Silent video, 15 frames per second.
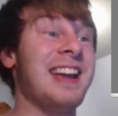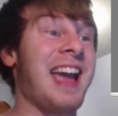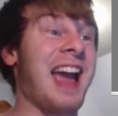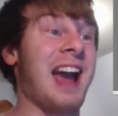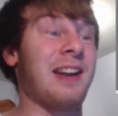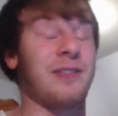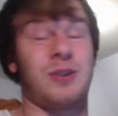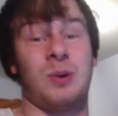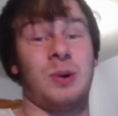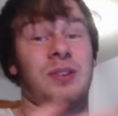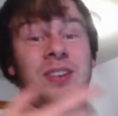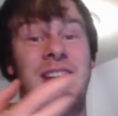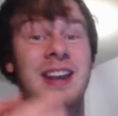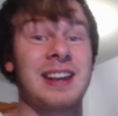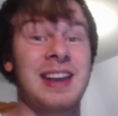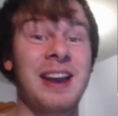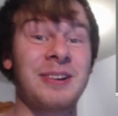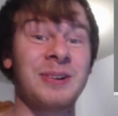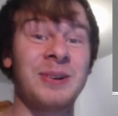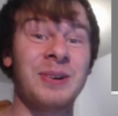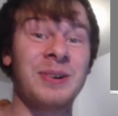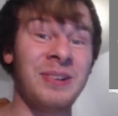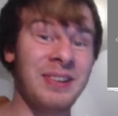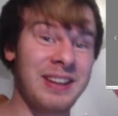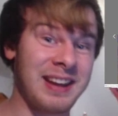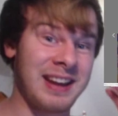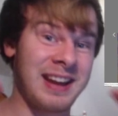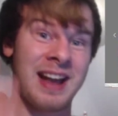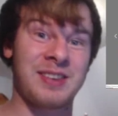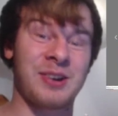And of course, King K. Rool,
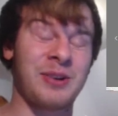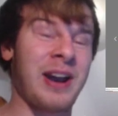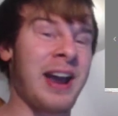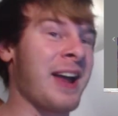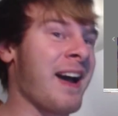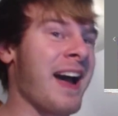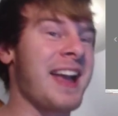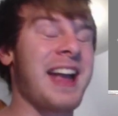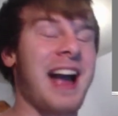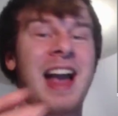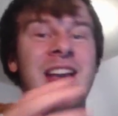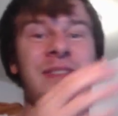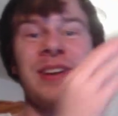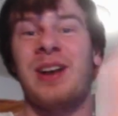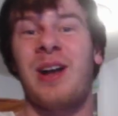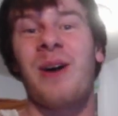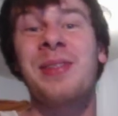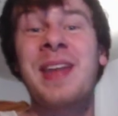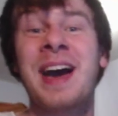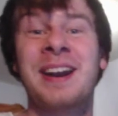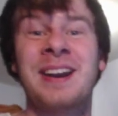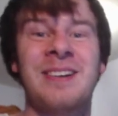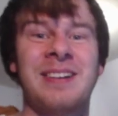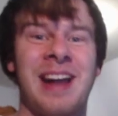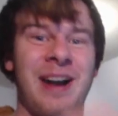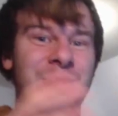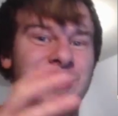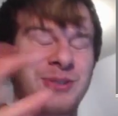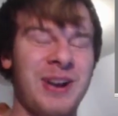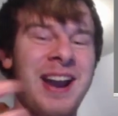he has a red eye. I even called that out, and I
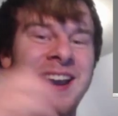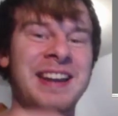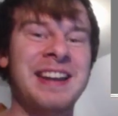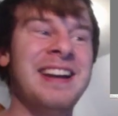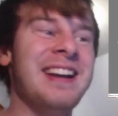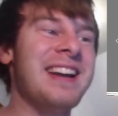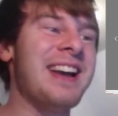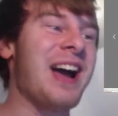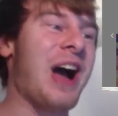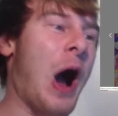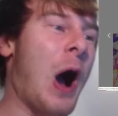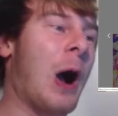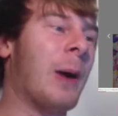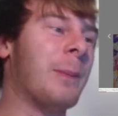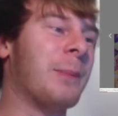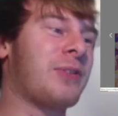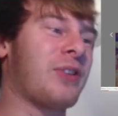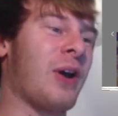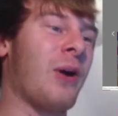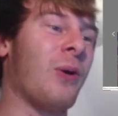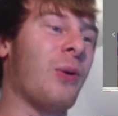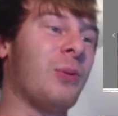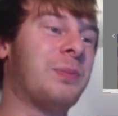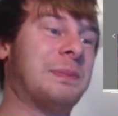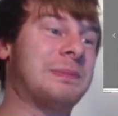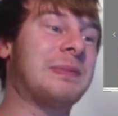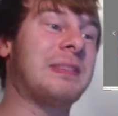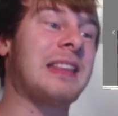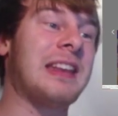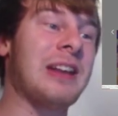was right. Um, so,
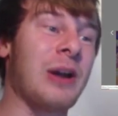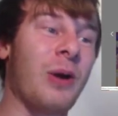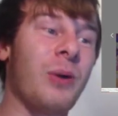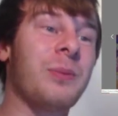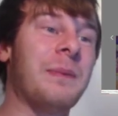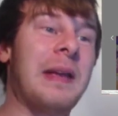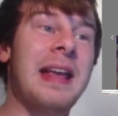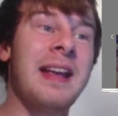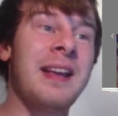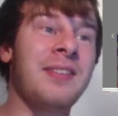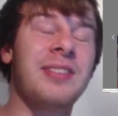you know, is